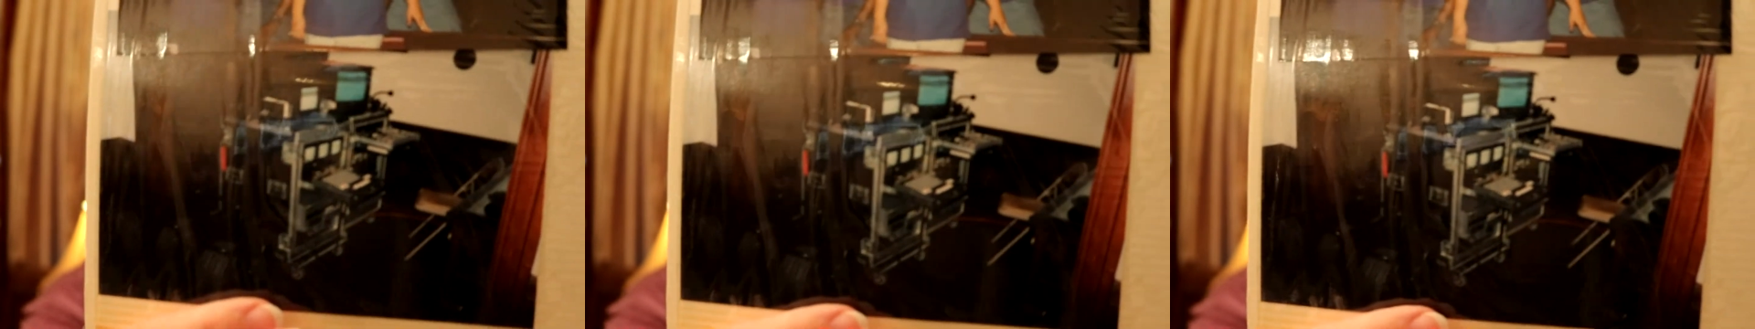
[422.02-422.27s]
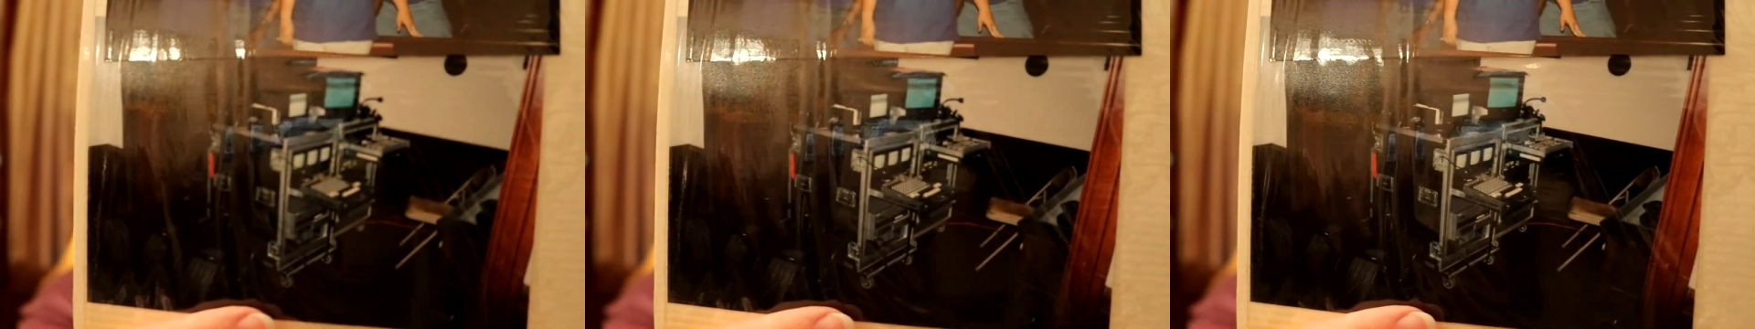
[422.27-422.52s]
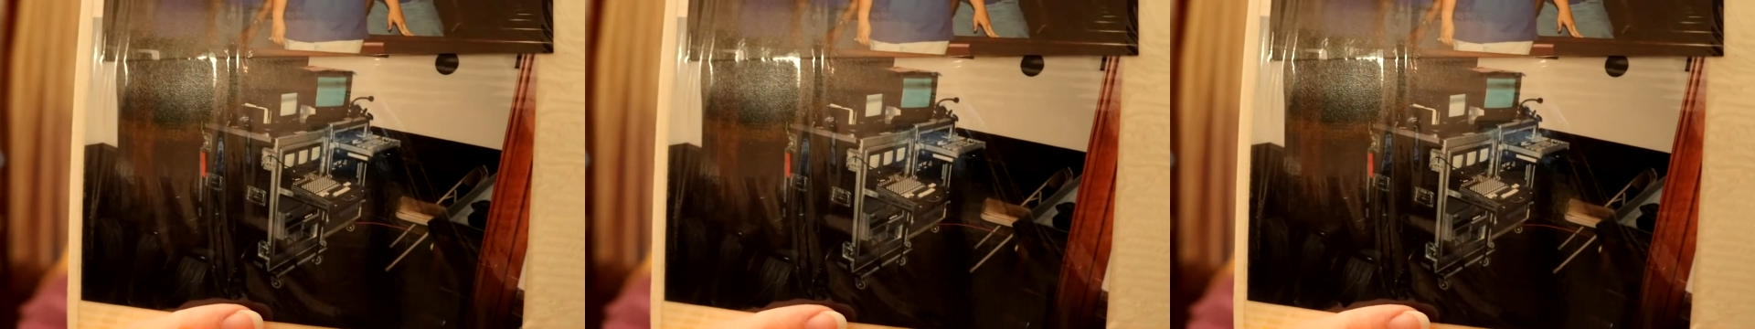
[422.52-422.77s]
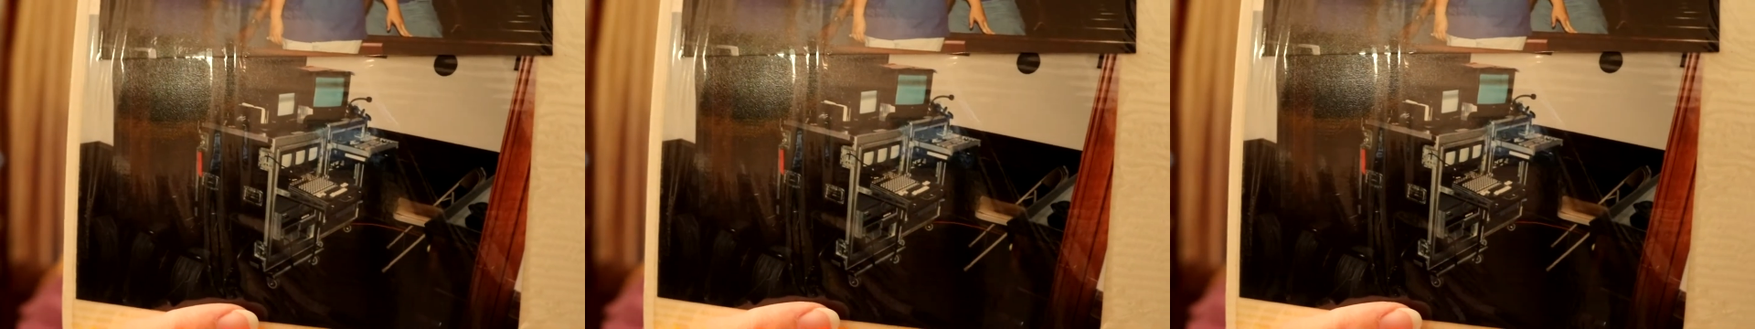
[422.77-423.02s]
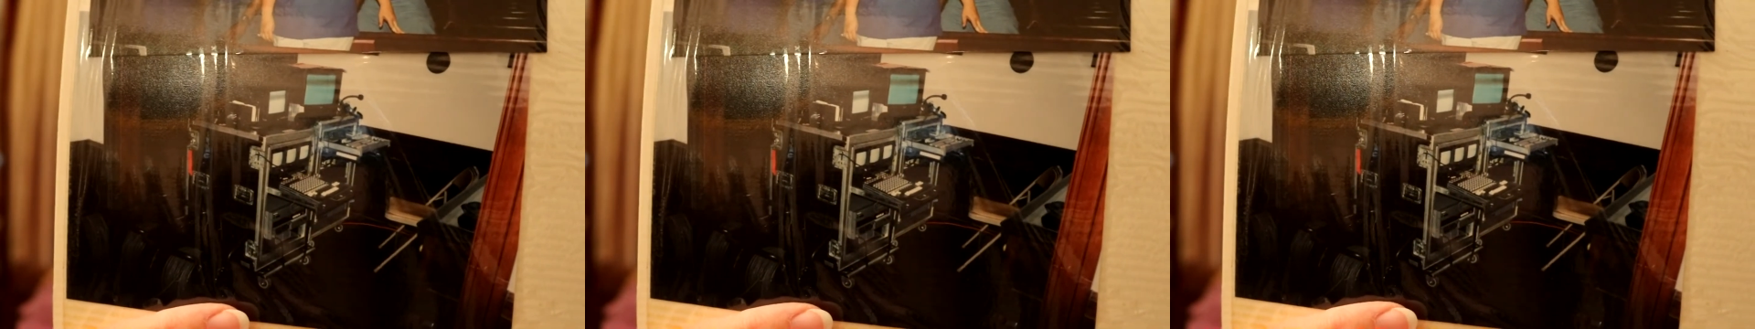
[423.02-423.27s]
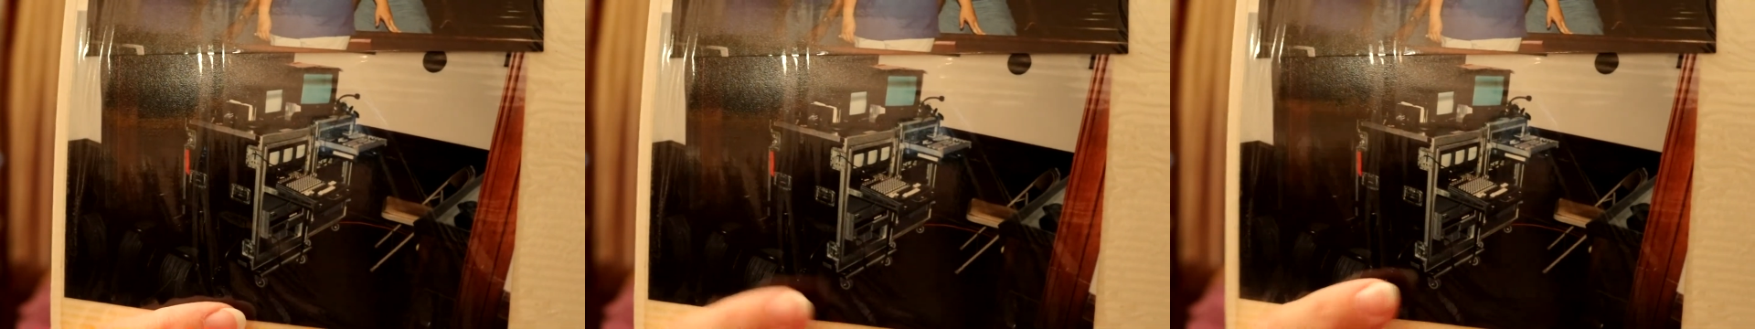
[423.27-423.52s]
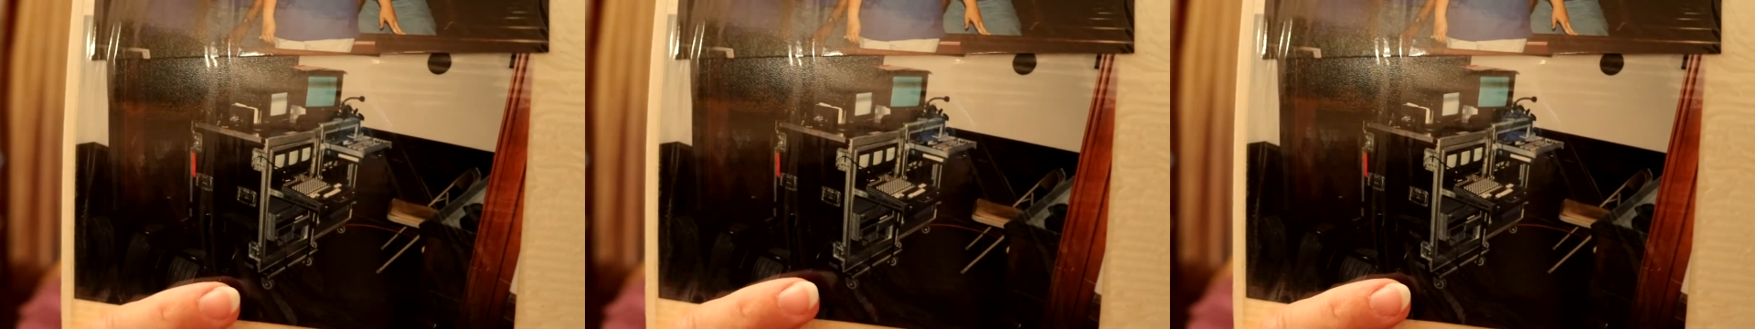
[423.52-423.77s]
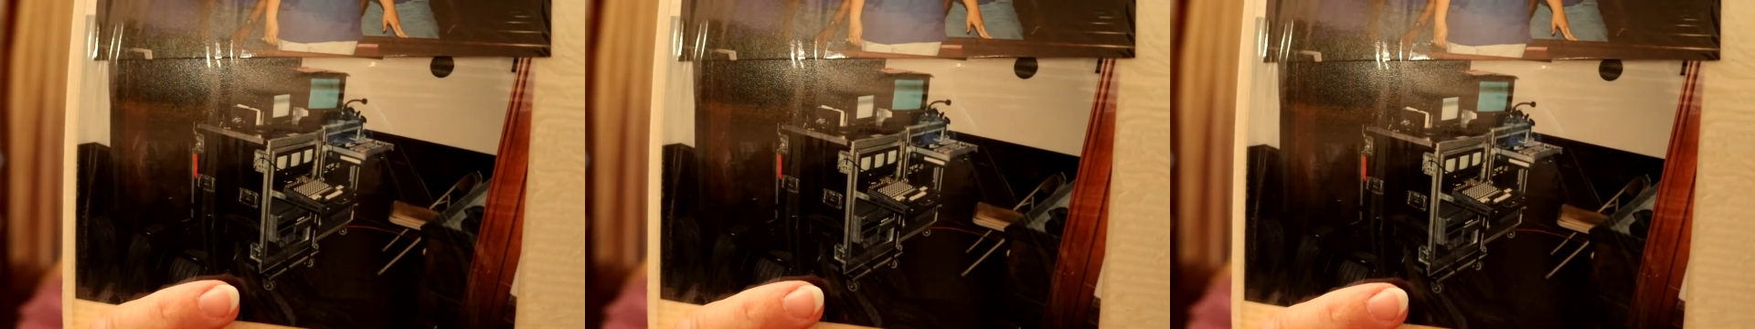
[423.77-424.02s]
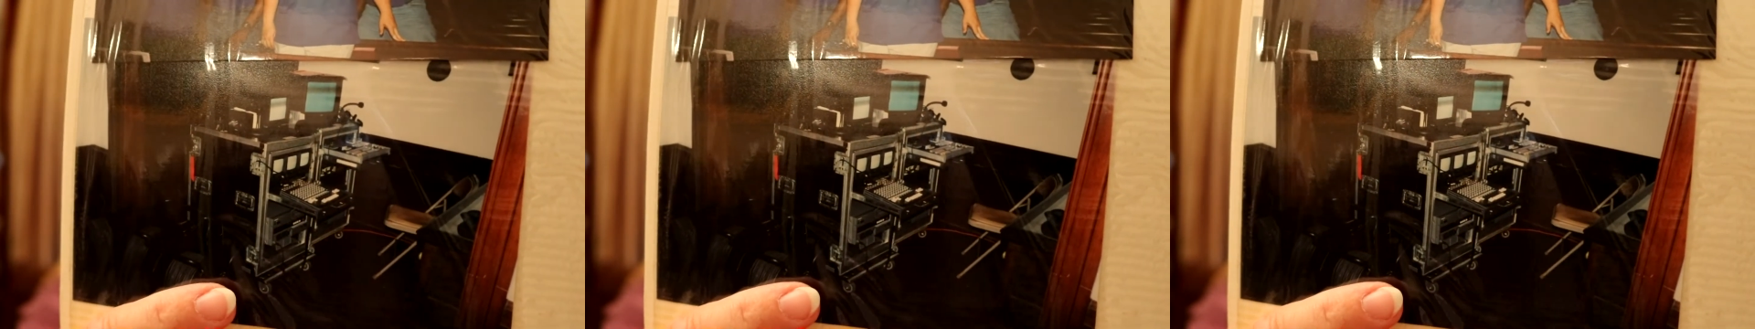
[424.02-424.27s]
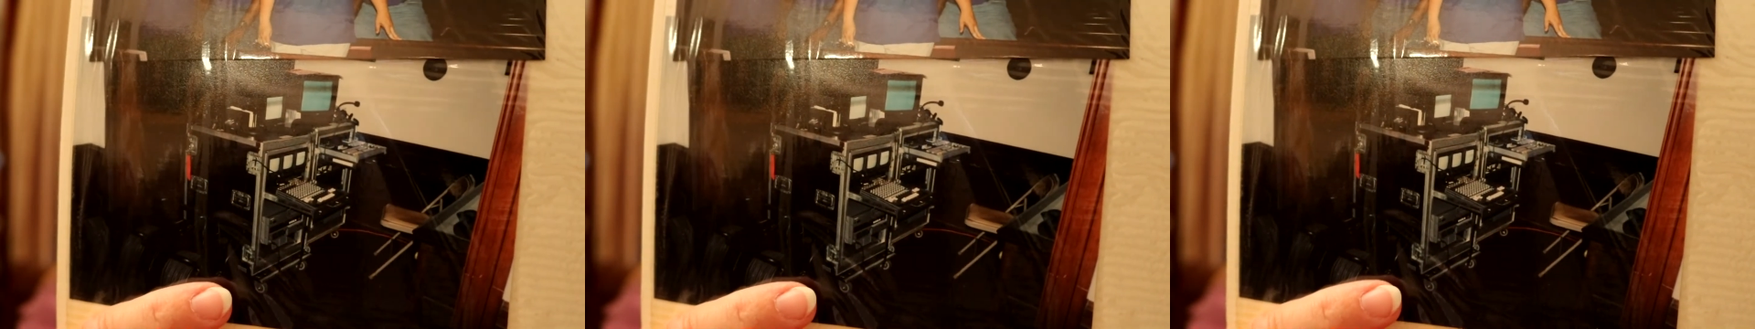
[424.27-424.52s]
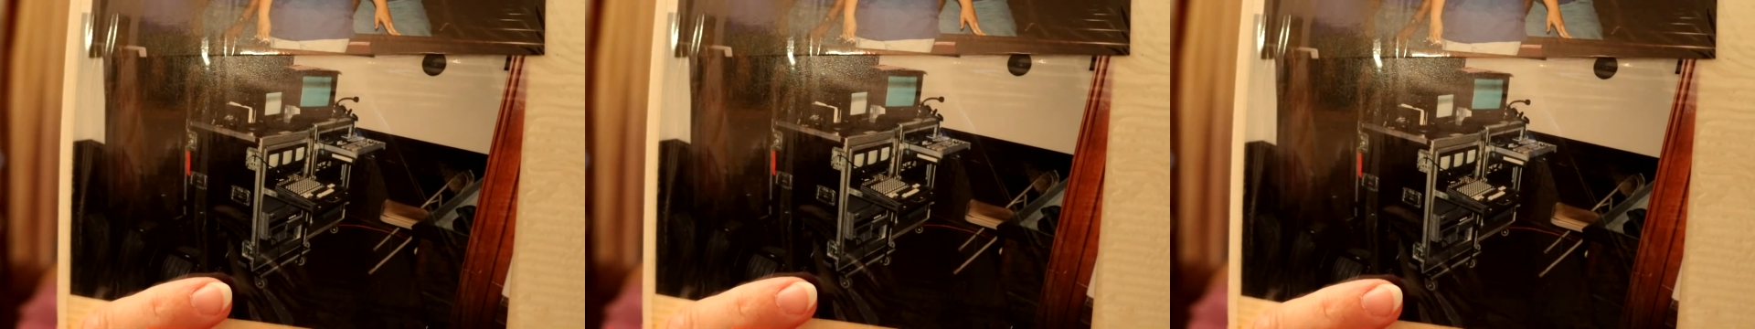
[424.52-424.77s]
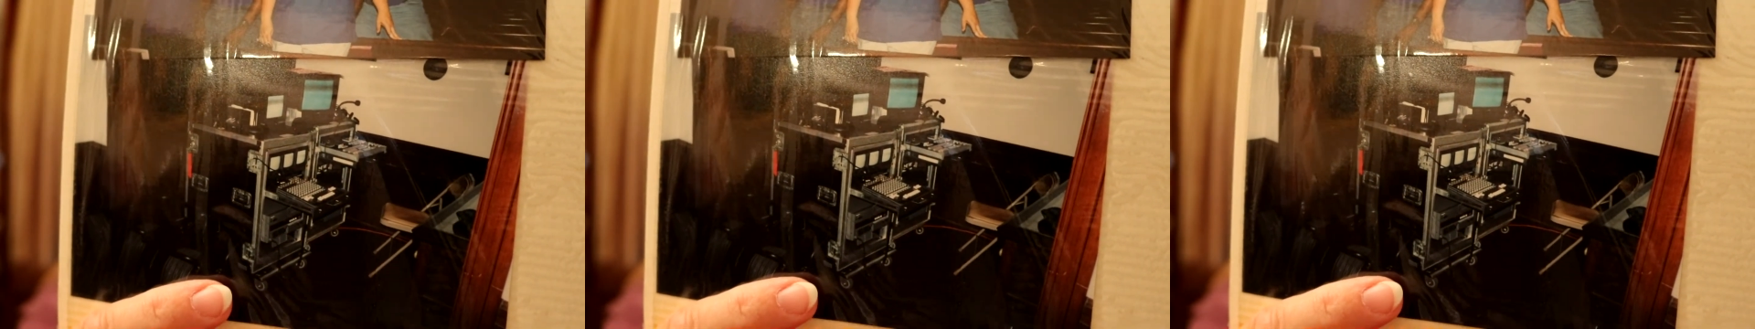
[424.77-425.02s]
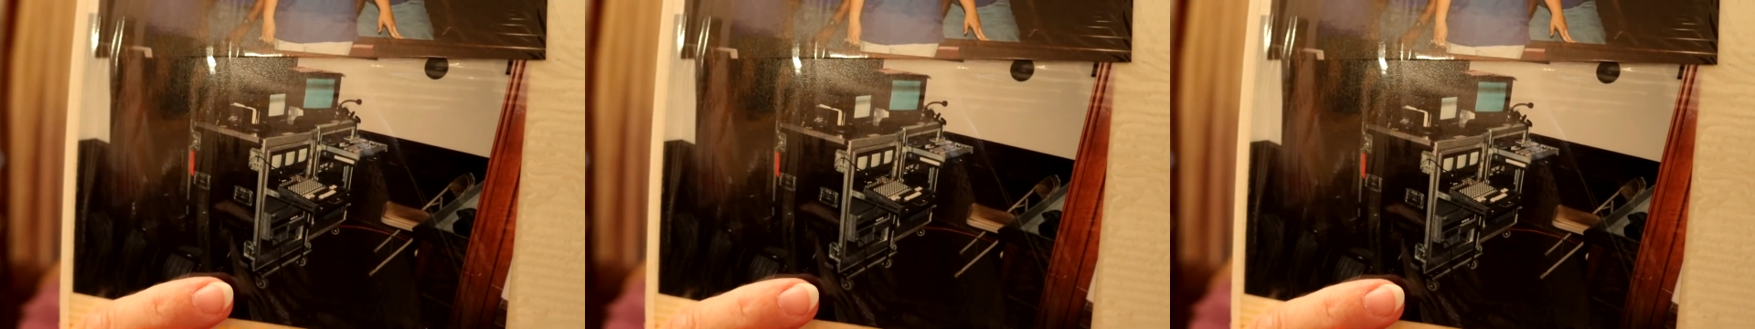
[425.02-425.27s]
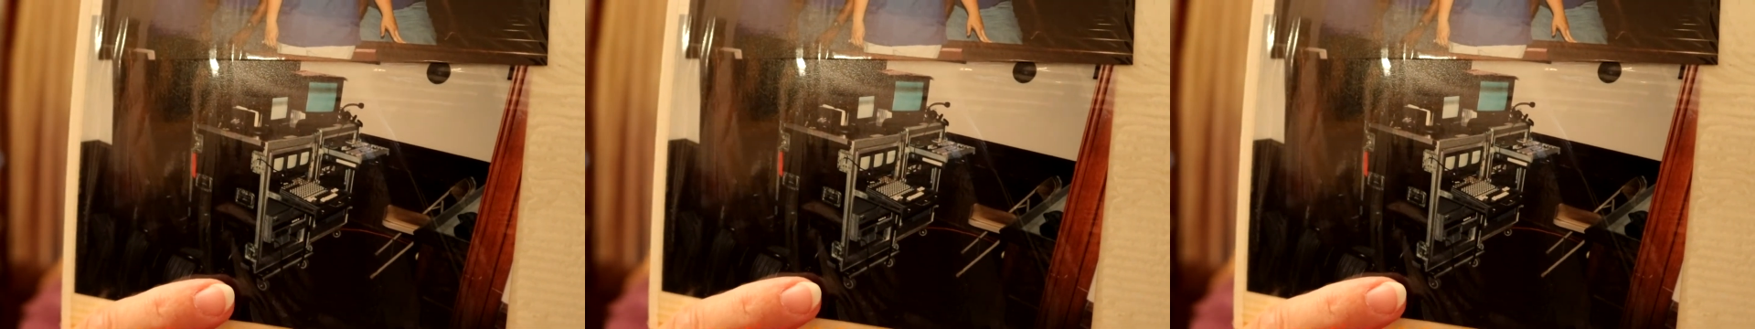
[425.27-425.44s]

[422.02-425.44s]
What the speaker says: [unreadable: no face in view]